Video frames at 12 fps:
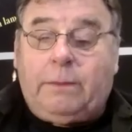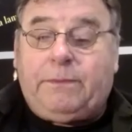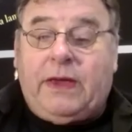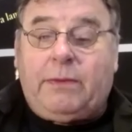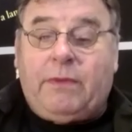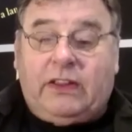
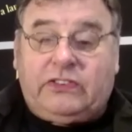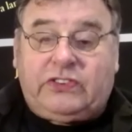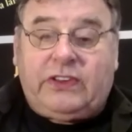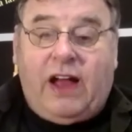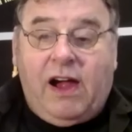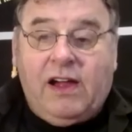beam us
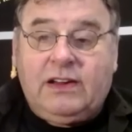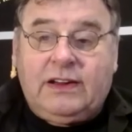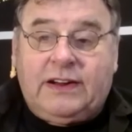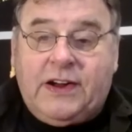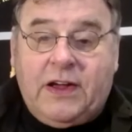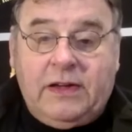
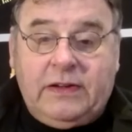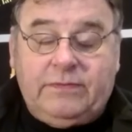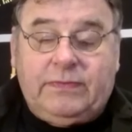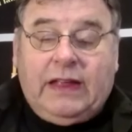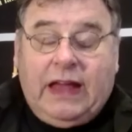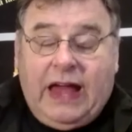
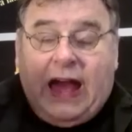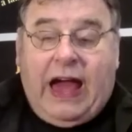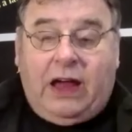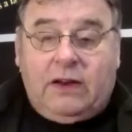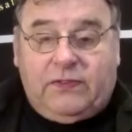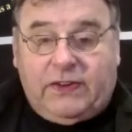
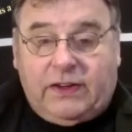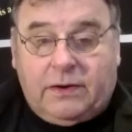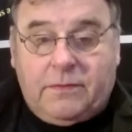out of here.